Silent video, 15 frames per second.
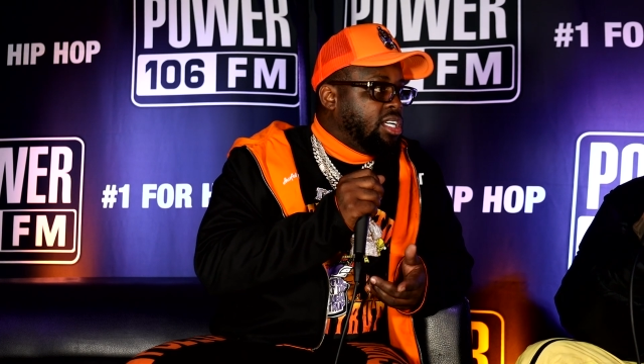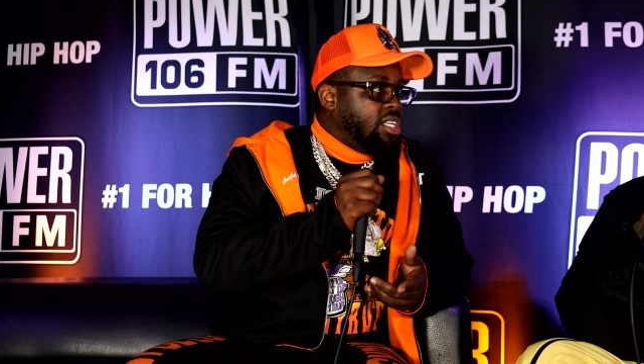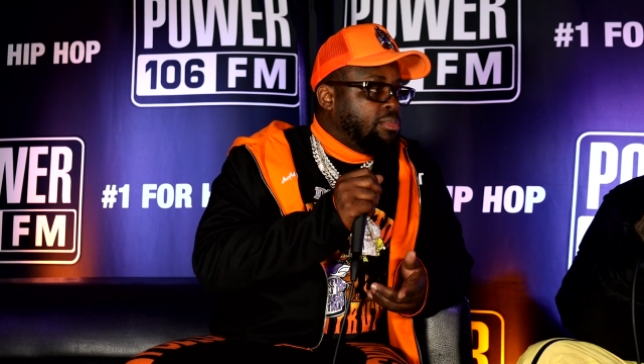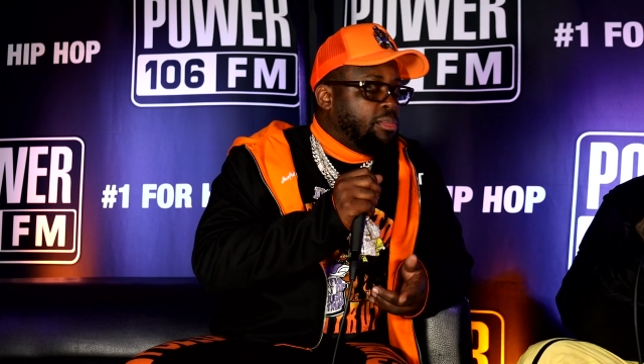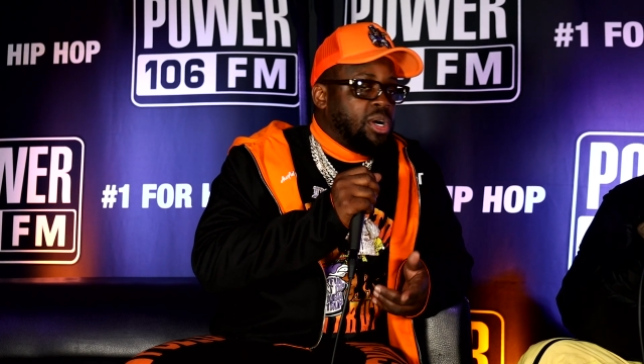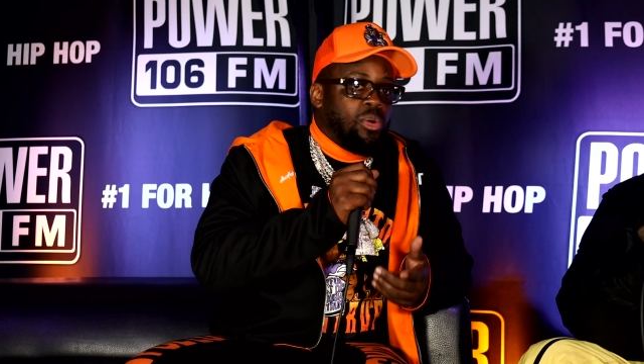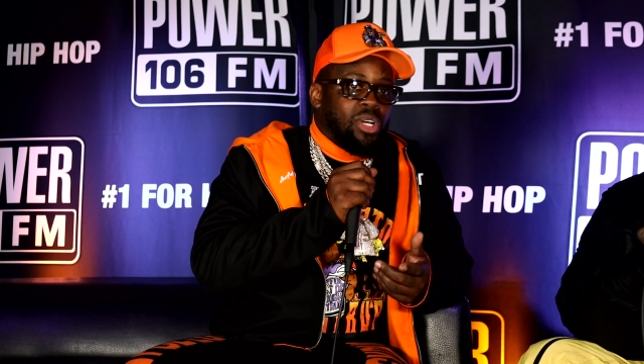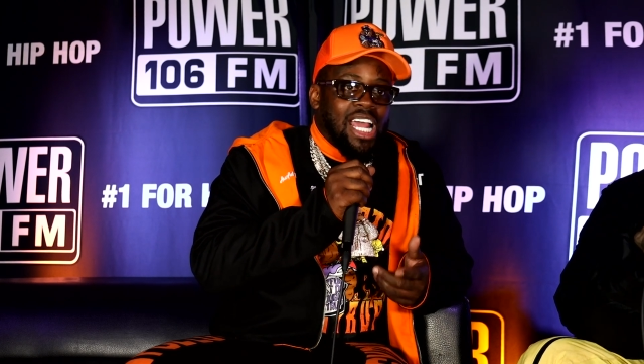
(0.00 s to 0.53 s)

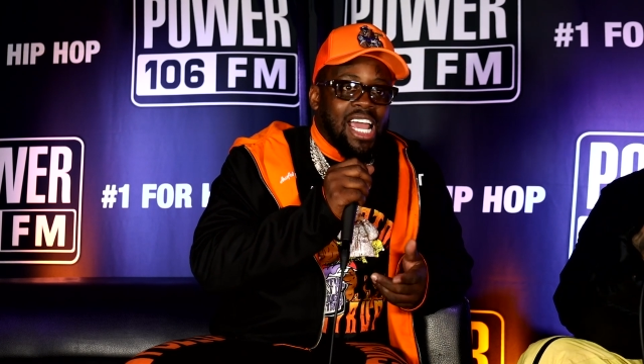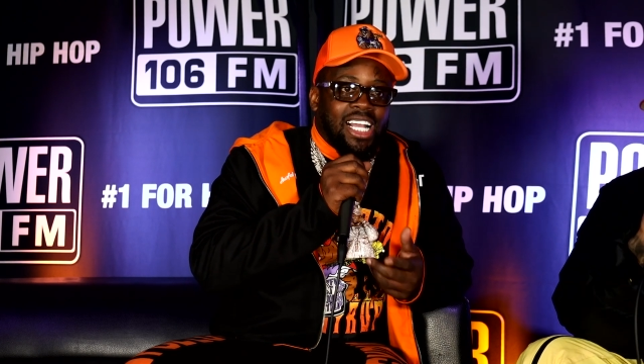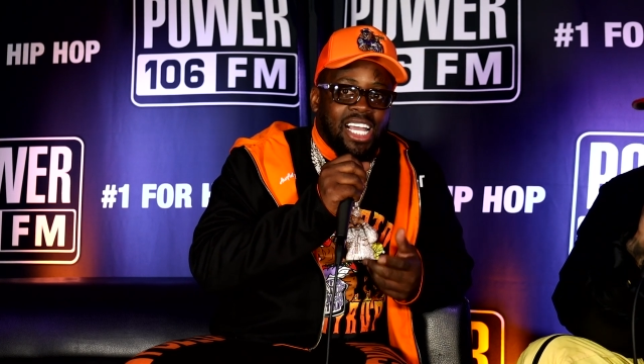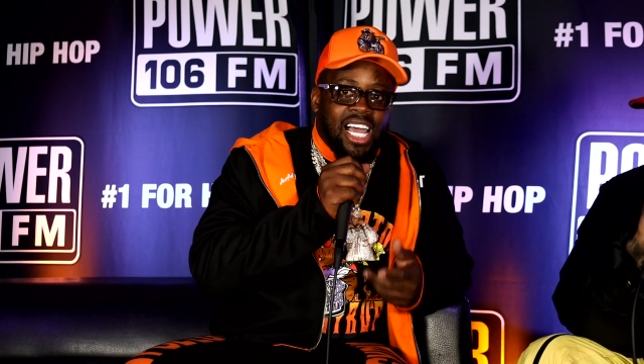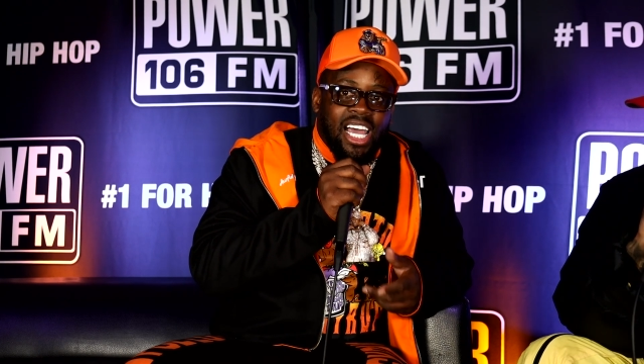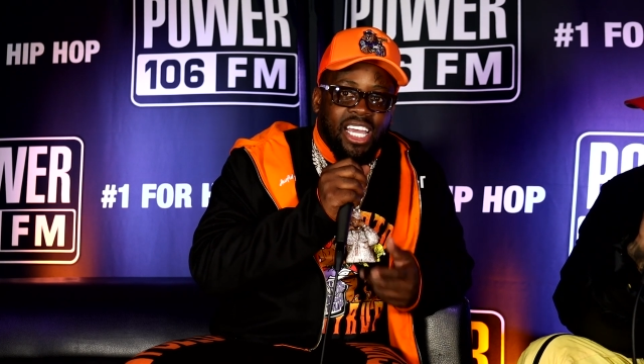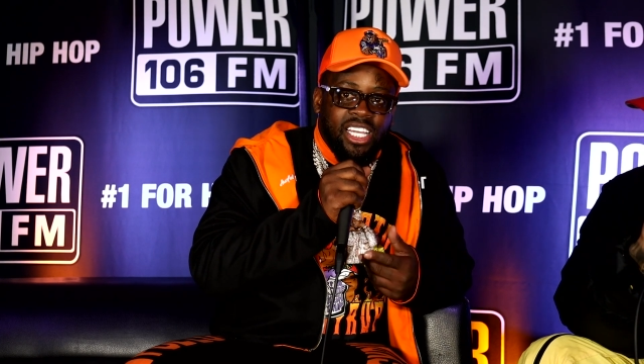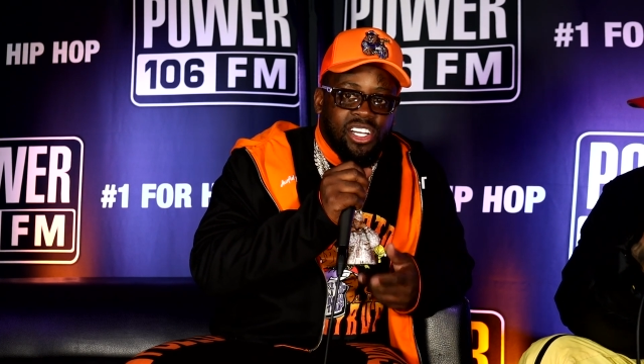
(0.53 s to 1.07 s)
Congrats but when I
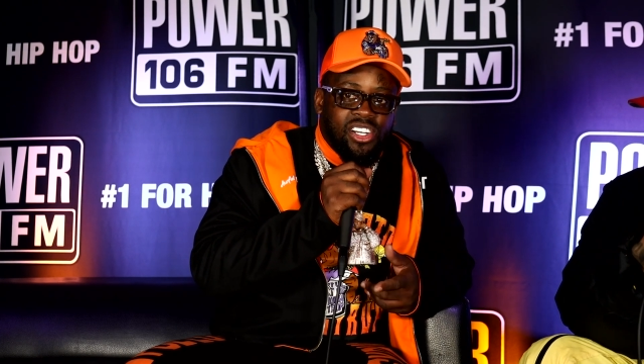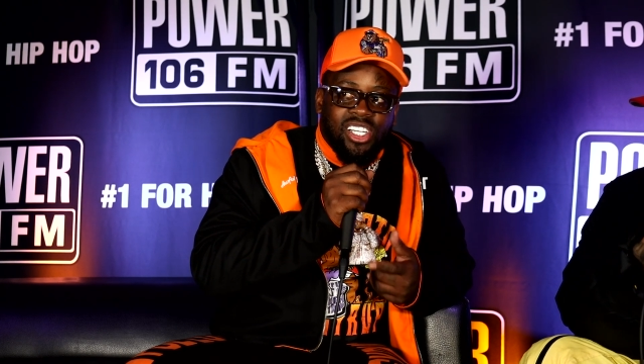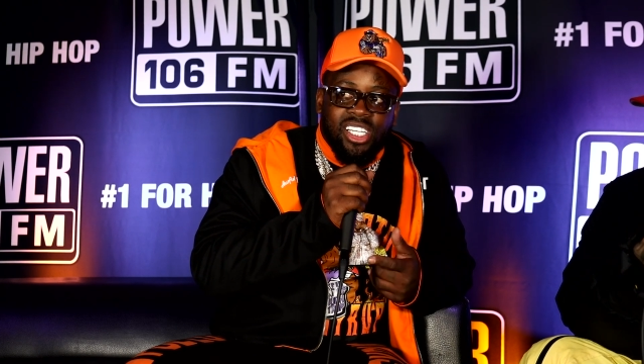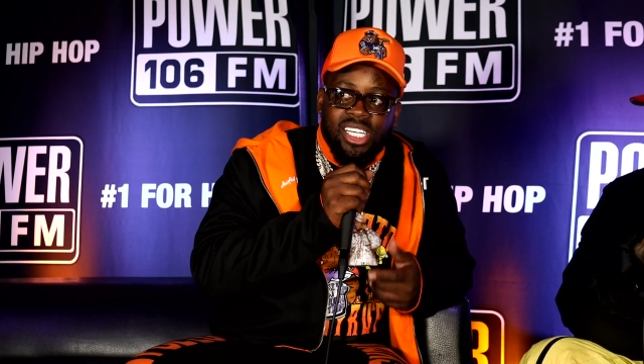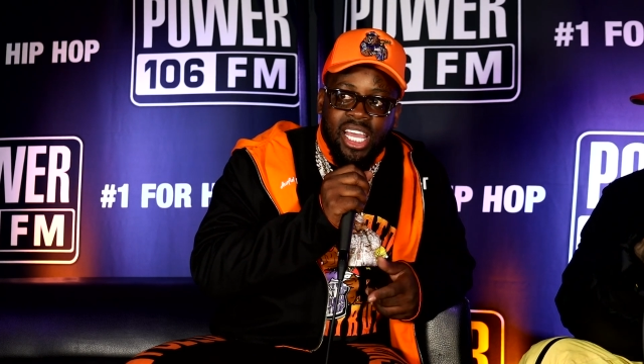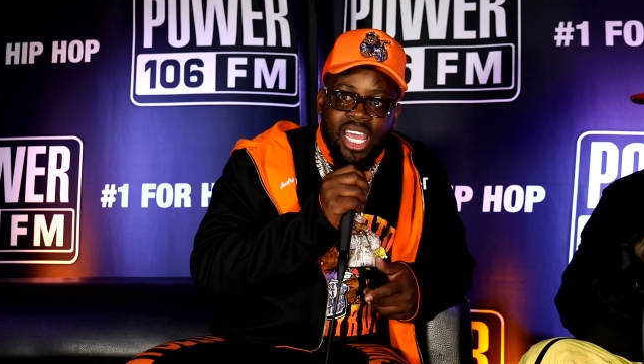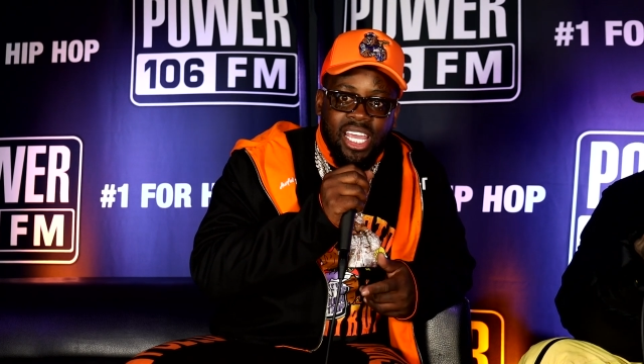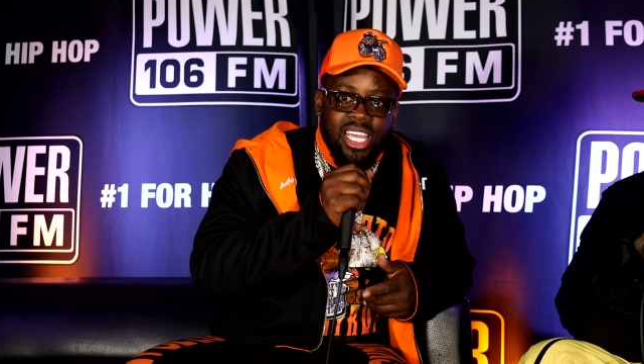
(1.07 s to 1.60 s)
got here
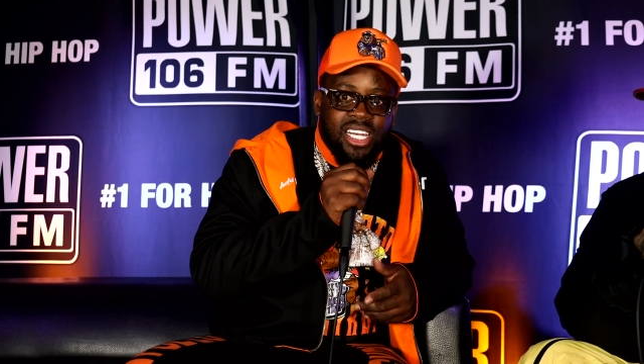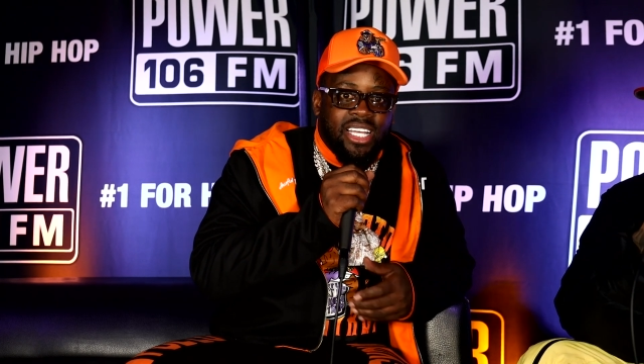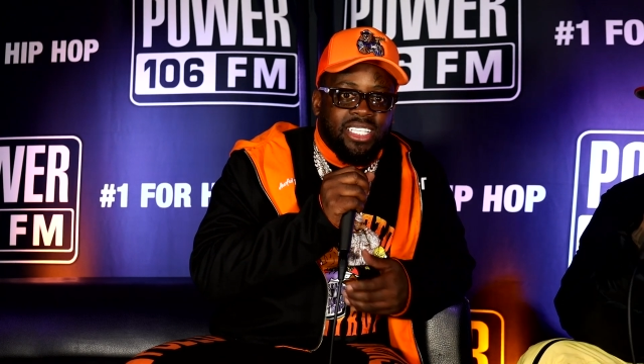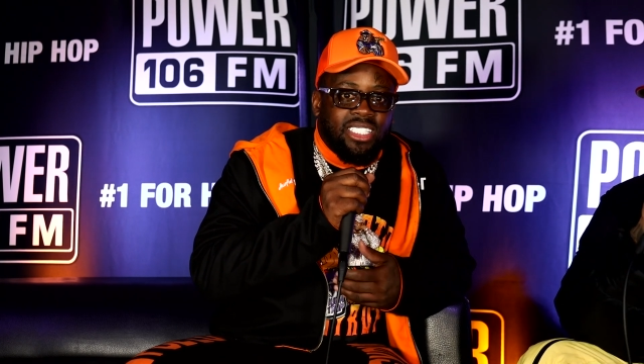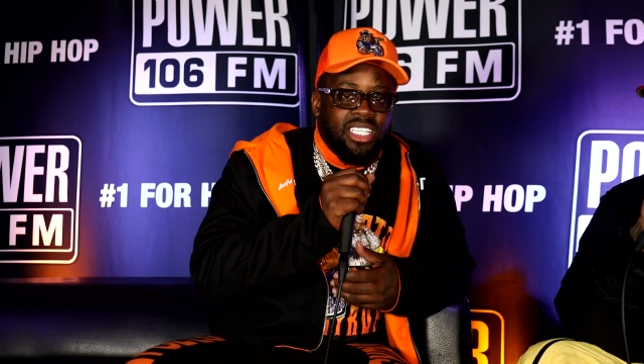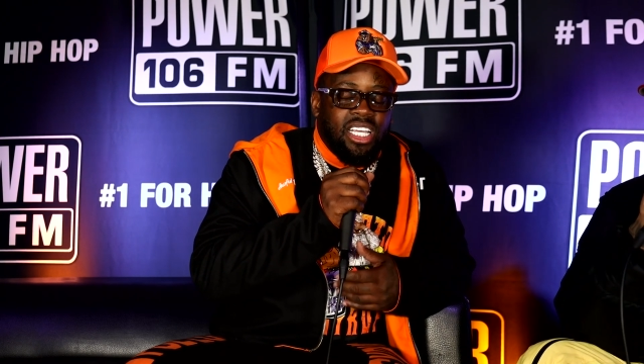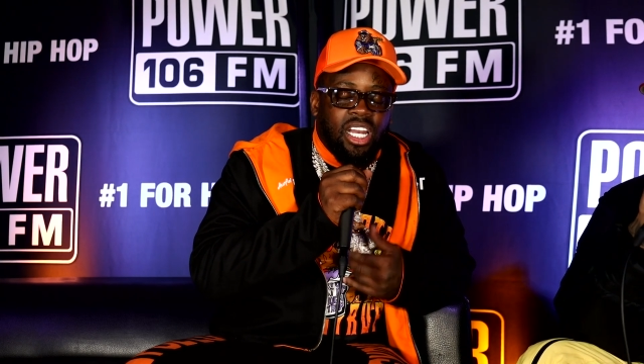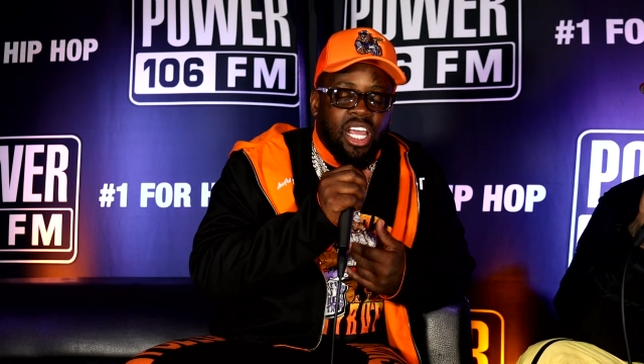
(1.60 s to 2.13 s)
today and I
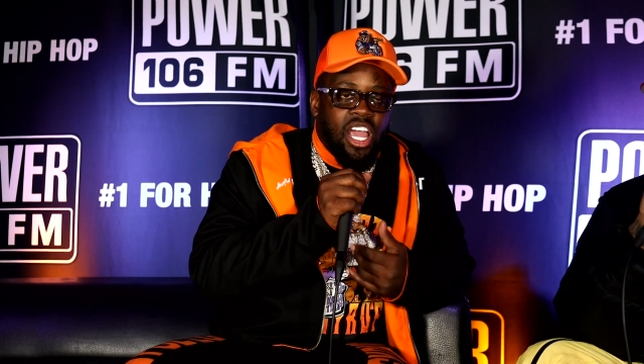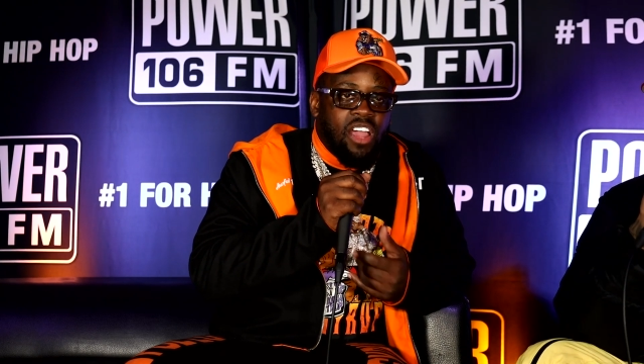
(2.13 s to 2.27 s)
seen